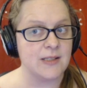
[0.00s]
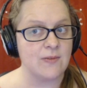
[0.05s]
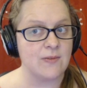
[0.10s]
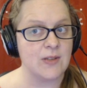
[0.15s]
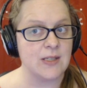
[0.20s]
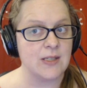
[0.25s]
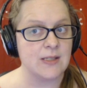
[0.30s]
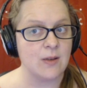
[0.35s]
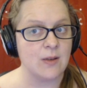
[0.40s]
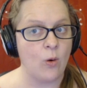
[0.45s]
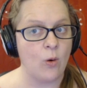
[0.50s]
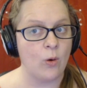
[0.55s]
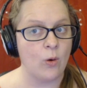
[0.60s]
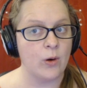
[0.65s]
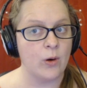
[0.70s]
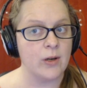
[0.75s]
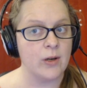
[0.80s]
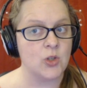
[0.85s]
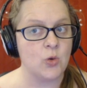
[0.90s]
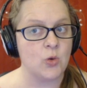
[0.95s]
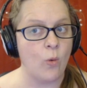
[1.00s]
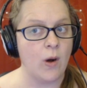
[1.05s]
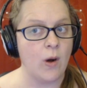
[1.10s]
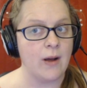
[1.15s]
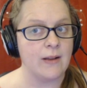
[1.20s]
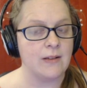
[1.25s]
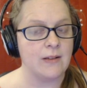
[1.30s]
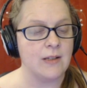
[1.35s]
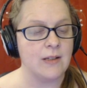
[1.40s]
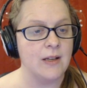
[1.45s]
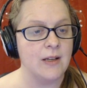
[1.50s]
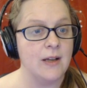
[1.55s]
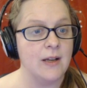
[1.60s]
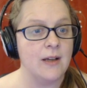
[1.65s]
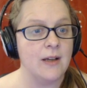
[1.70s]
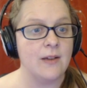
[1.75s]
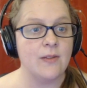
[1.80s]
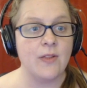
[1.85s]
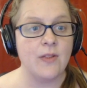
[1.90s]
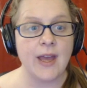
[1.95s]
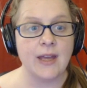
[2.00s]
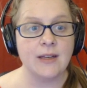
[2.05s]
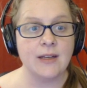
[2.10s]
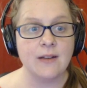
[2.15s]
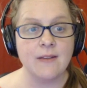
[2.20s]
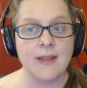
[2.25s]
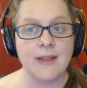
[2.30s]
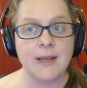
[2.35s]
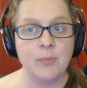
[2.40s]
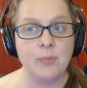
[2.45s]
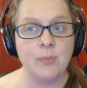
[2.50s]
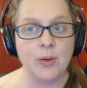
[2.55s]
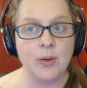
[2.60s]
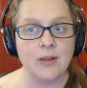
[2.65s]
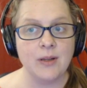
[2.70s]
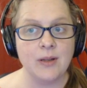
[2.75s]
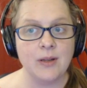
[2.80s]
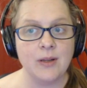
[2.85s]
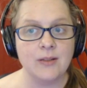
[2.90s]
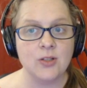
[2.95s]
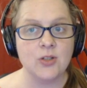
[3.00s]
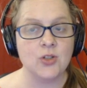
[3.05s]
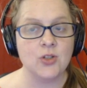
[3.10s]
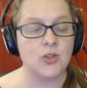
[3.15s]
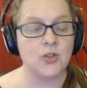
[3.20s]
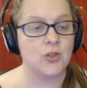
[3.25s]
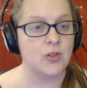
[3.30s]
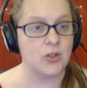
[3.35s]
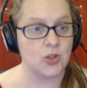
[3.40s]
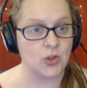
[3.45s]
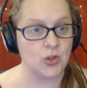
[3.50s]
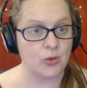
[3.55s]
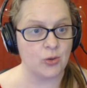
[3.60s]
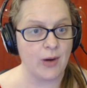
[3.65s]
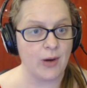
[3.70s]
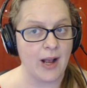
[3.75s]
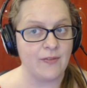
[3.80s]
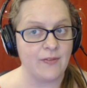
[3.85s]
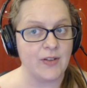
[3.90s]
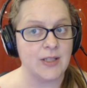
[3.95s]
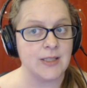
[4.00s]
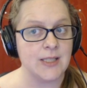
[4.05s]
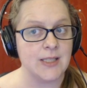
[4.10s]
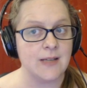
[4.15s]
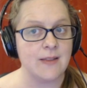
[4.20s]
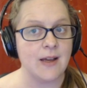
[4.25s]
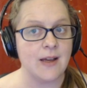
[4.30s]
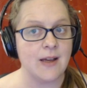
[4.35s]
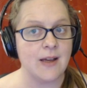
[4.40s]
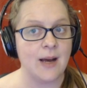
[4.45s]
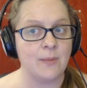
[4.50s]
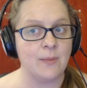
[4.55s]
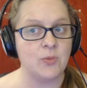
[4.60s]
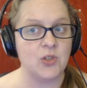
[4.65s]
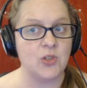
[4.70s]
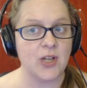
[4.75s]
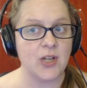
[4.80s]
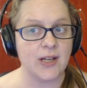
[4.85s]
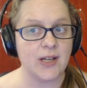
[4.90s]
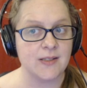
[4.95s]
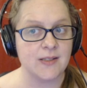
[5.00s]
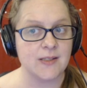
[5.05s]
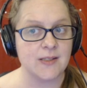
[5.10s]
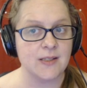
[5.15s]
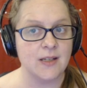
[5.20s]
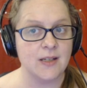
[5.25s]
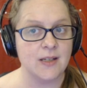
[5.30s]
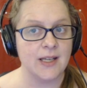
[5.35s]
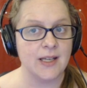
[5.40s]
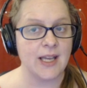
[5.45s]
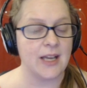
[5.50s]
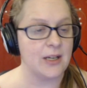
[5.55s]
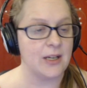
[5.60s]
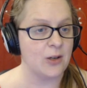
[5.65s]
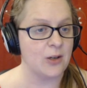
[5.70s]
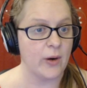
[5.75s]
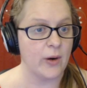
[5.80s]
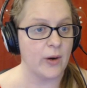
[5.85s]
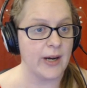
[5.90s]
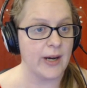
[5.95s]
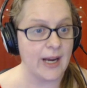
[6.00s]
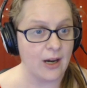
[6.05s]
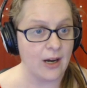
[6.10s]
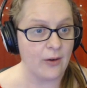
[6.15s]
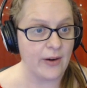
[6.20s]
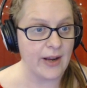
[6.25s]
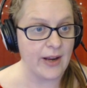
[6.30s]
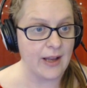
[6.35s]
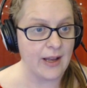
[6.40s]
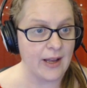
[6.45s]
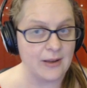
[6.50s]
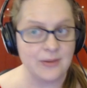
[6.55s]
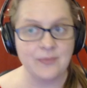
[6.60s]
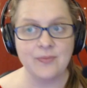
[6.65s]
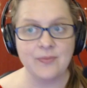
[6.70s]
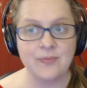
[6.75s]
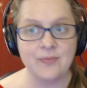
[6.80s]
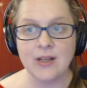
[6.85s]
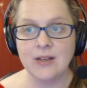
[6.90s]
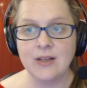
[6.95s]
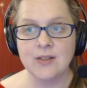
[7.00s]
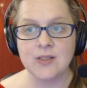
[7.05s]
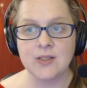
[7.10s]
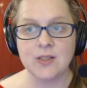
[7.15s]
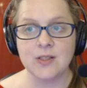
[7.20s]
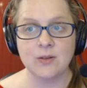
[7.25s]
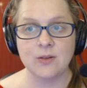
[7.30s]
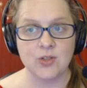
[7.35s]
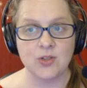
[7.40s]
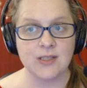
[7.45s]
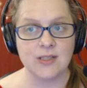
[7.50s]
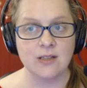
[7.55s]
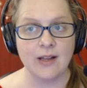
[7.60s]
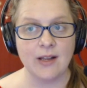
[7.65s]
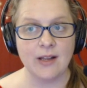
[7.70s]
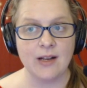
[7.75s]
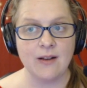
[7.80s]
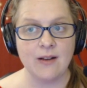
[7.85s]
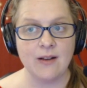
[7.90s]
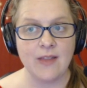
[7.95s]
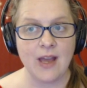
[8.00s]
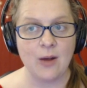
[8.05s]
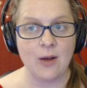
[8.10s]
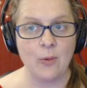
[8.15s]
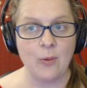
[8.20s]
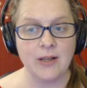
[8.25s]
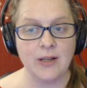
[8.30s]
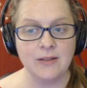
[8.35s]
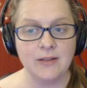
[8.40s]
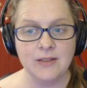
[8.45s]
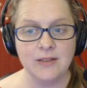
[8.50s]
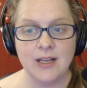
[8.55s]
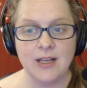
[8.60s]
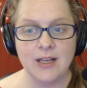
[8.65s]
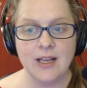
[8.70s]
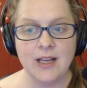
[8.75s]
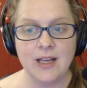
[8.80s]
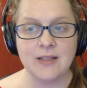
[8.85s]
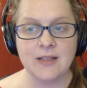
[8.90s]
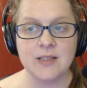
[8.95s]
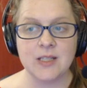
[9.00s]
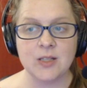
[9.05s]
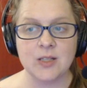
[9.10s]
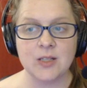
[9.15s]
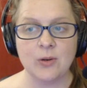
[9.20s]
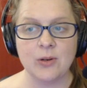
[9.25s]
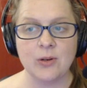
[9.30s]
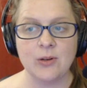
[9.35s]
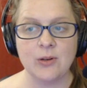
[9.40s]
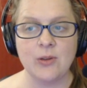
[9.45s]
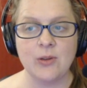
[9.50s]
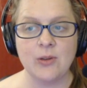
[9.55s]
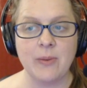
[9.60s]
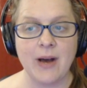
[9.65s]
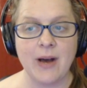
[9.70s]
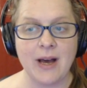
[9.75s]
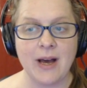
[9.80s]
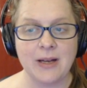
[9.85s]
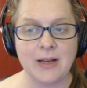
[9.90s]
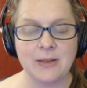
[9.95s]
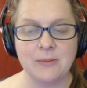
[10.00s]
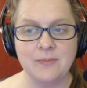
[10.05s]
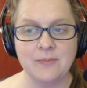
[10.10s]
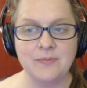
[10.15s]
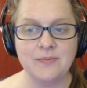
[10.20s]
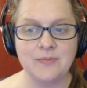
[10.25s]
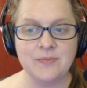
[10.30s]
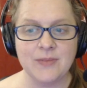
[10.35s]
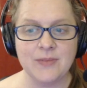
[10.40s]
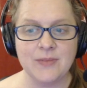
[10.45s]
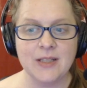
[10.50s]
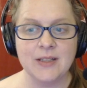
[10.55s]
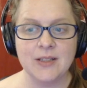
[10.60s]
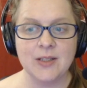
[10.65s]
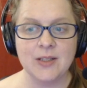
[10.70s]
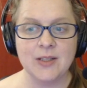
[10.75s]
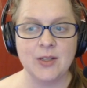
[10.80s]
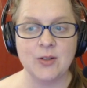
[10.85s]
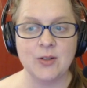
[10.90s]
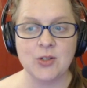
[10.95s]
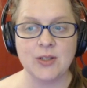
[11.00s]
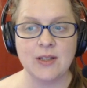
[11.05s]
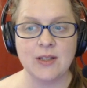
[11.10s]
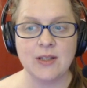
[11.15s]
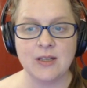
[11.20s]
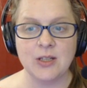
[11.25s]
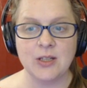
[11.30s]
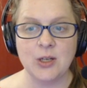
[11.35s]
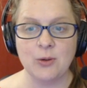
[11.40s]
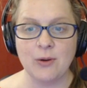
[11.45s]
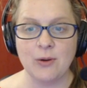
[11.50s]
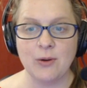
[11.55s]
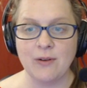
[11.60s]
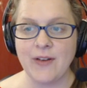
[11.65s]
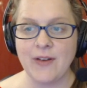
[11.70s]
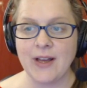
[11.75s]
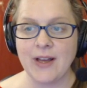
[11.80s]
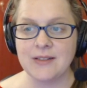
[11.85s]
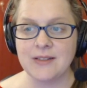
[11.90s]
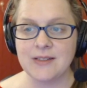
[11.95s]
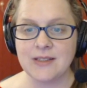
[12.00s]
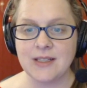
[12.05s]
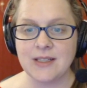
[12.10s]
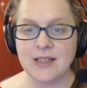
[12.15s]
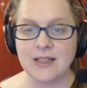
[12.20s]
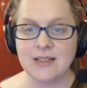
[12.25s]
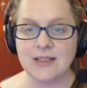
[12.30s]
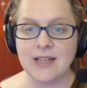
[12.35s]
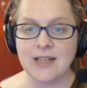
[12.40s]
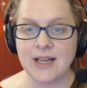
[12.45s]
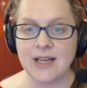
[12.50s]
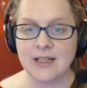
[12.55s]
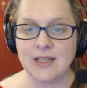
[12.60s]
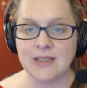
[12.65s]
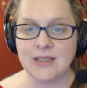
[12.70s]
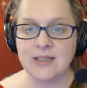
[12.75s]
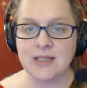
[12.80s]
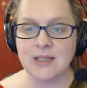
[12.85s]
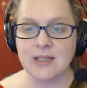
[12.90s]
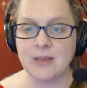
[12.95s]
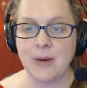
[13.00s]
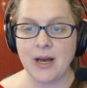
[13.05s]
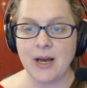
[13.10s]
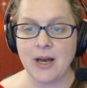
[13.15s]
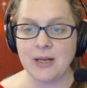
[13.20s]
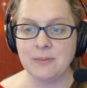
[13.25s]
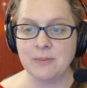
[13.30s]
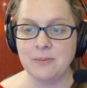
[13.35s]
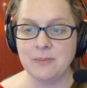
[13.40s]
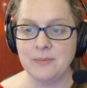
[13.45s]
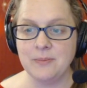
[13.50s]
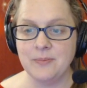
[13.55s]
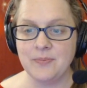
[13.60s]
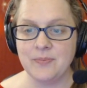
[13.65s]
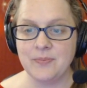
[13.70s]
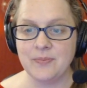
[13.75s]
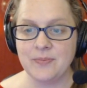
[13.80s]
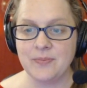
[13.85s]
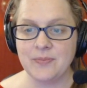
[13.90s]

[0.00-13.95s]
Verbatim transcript: because of this orange one that they put the giraffe into the objects category area. So just click on that one and scroll to the bottom. Usually the newer effects get added to the bottom.